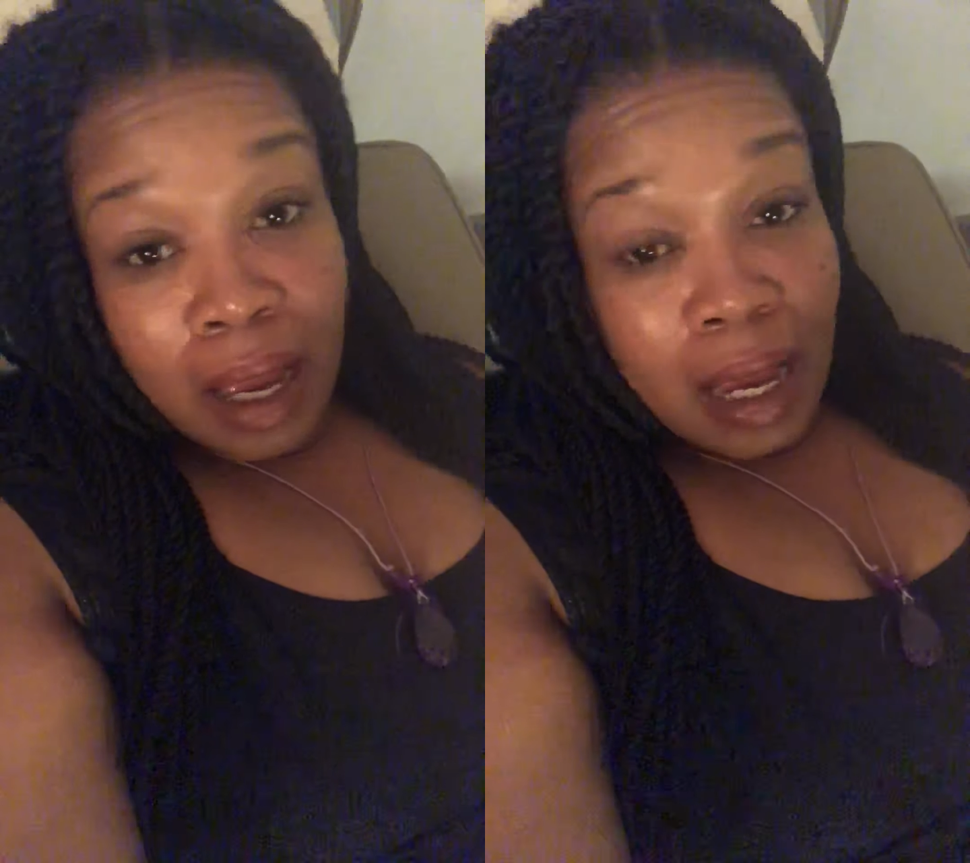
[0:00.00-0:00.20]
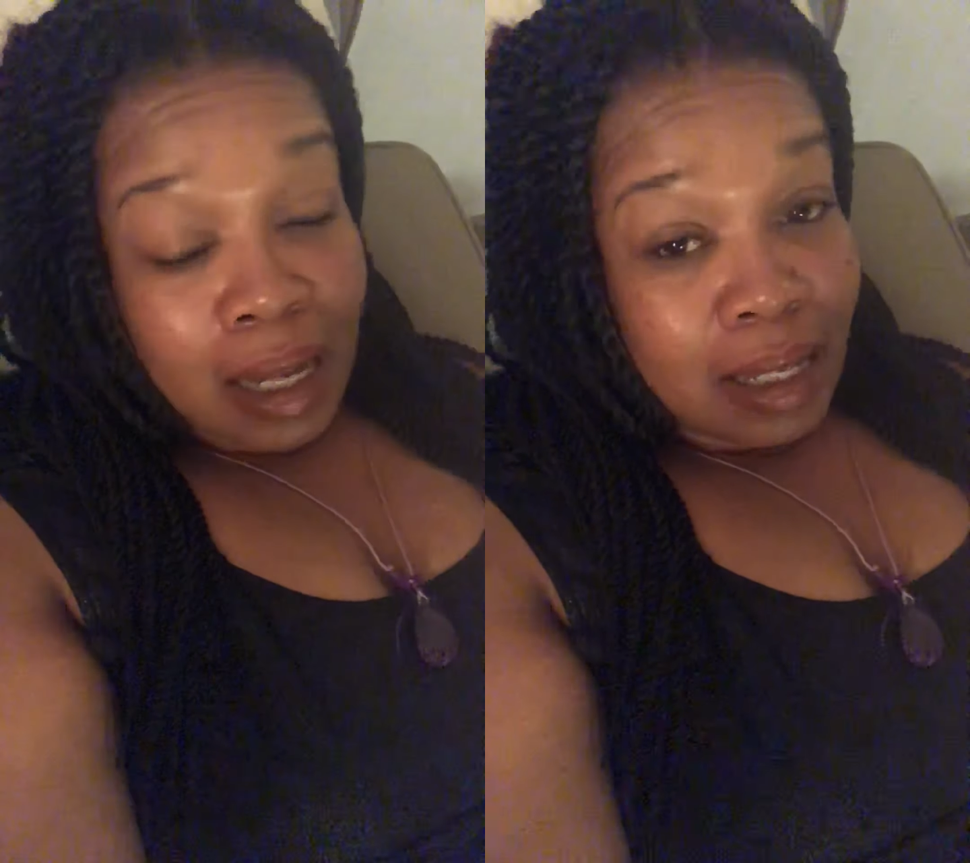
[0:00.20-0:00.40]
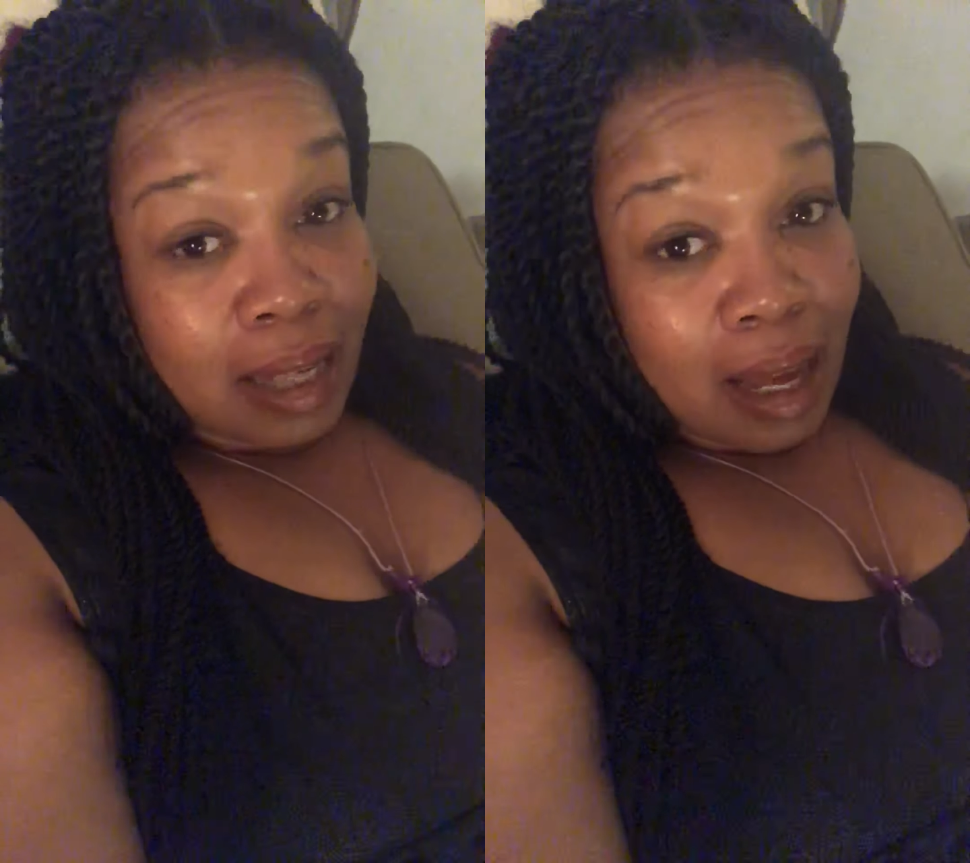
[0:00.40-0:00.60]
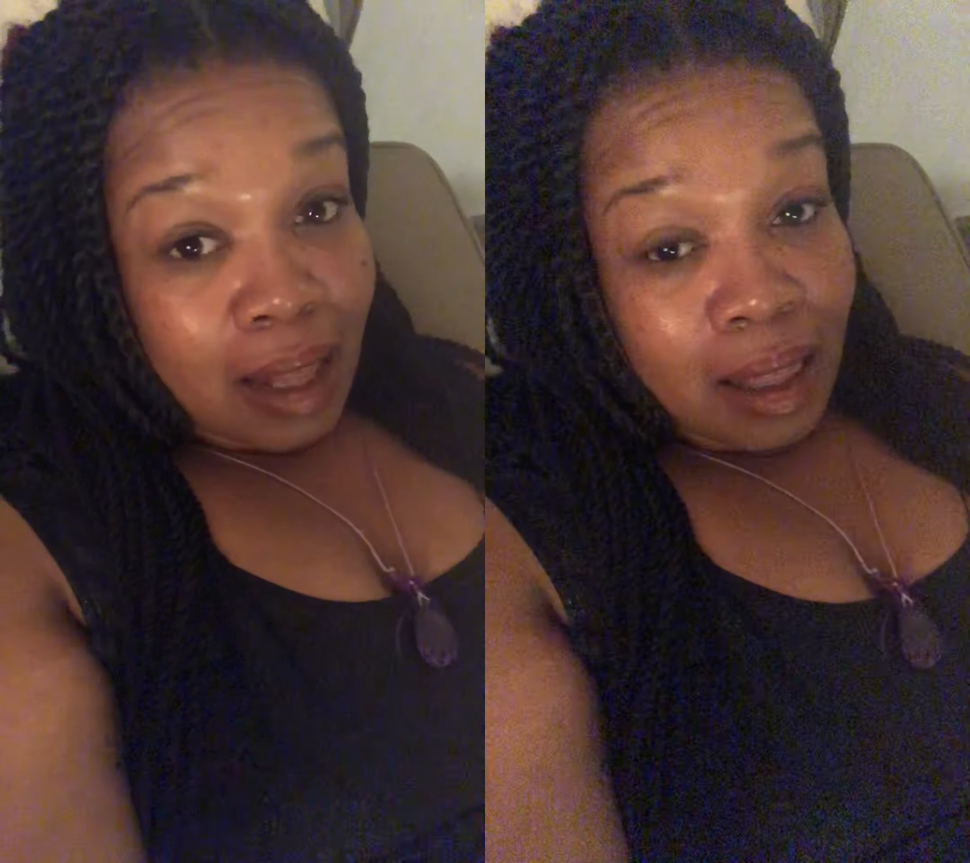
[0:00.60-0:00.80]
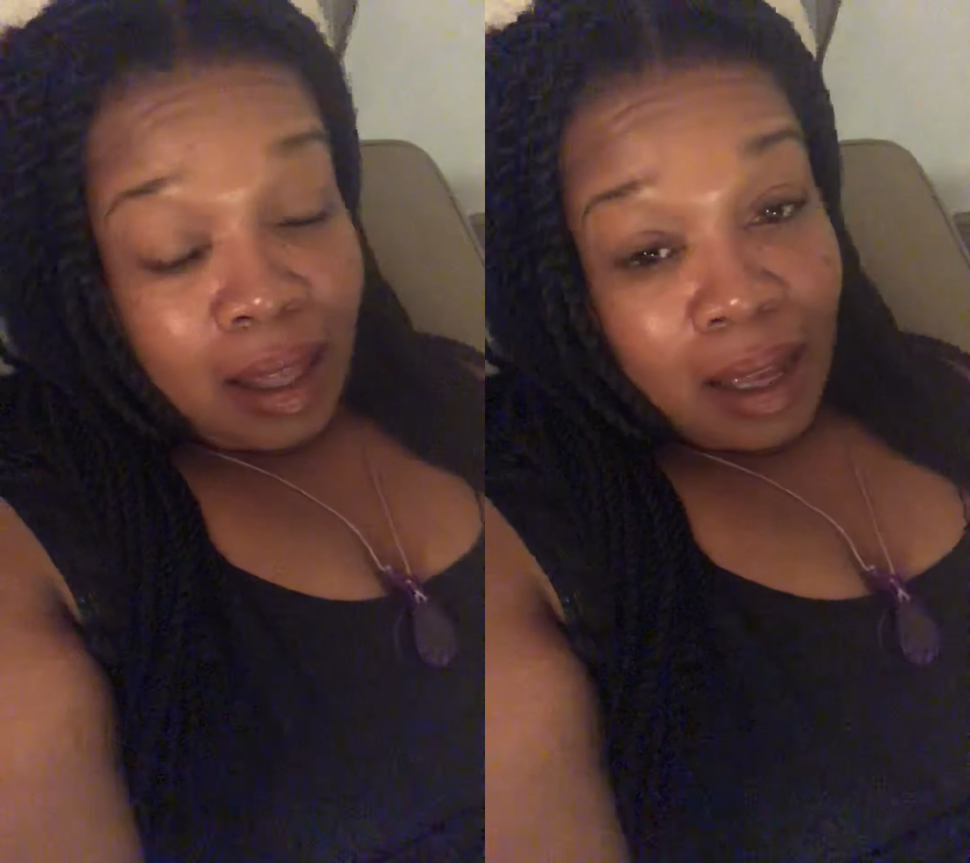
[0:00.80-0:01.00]
in
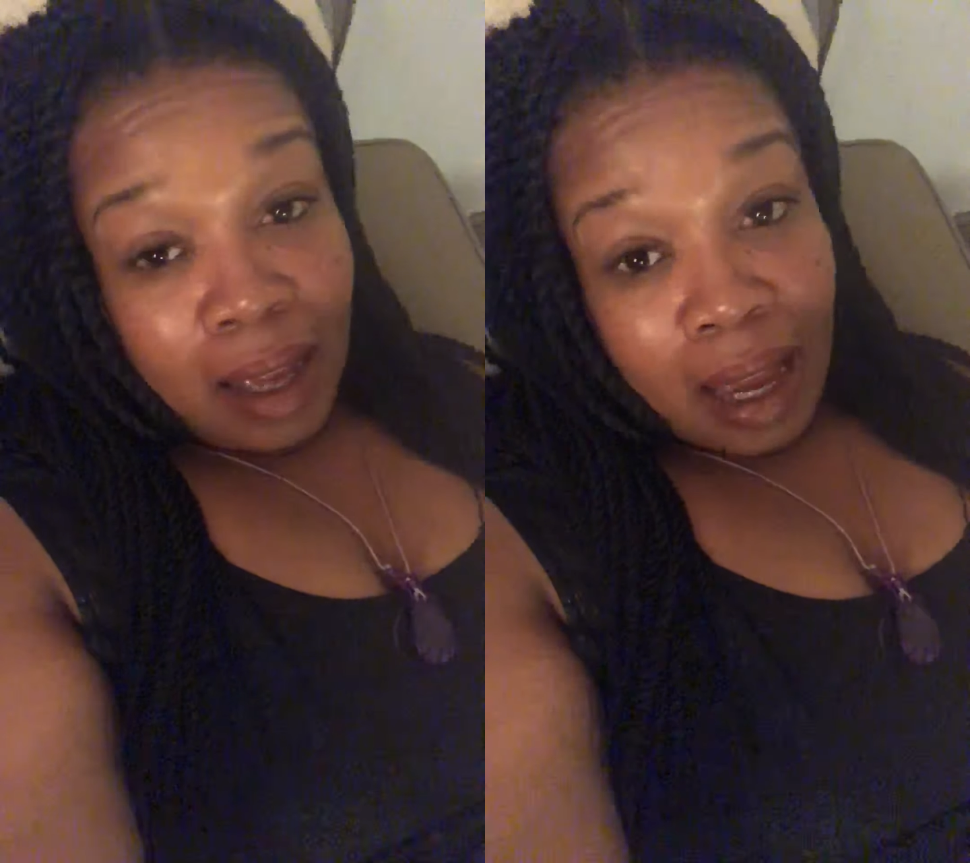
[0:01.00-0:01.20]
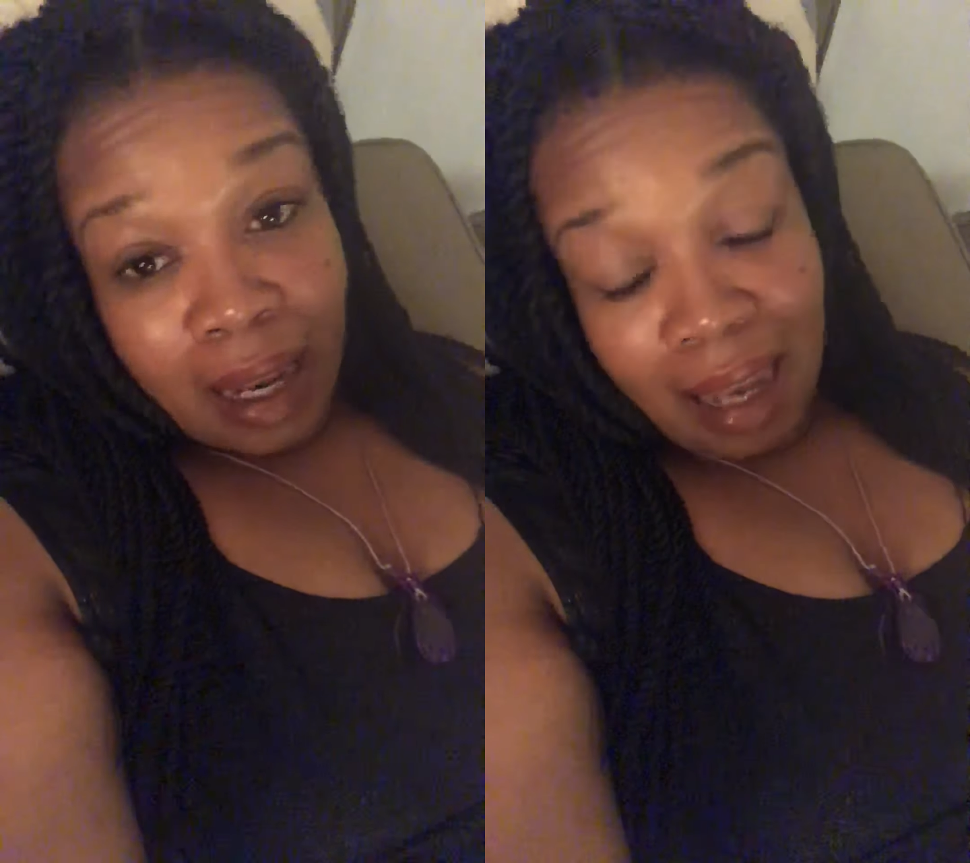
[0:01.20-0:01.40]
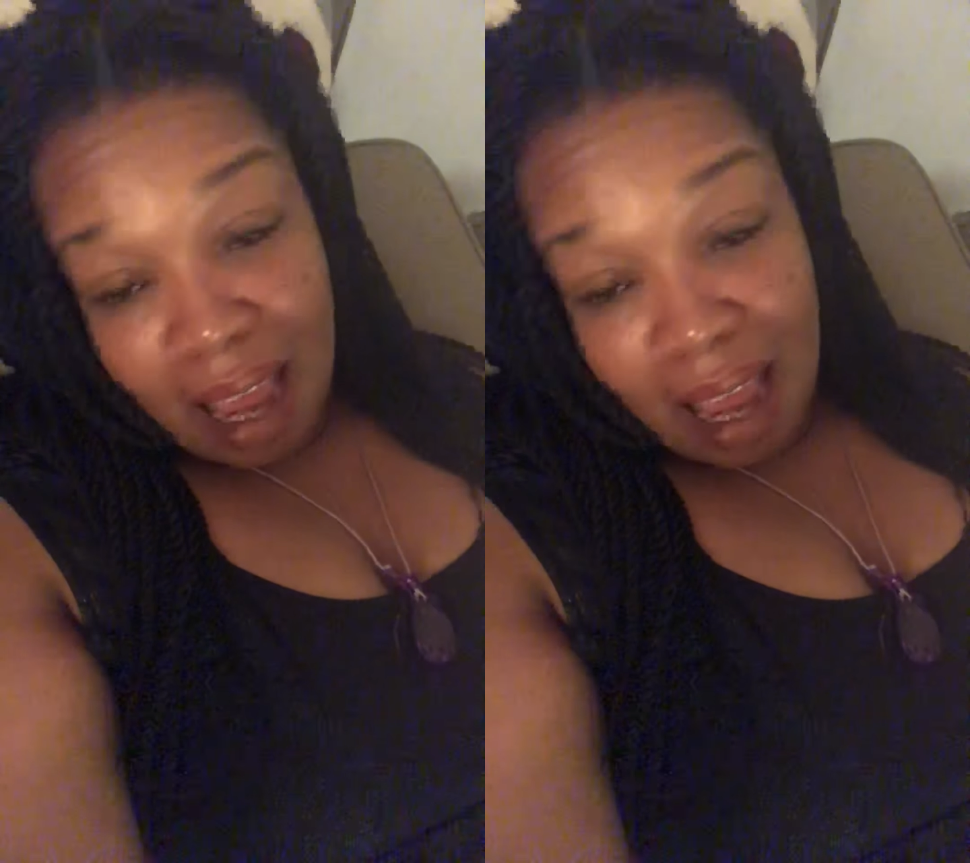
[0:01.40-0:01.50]
death and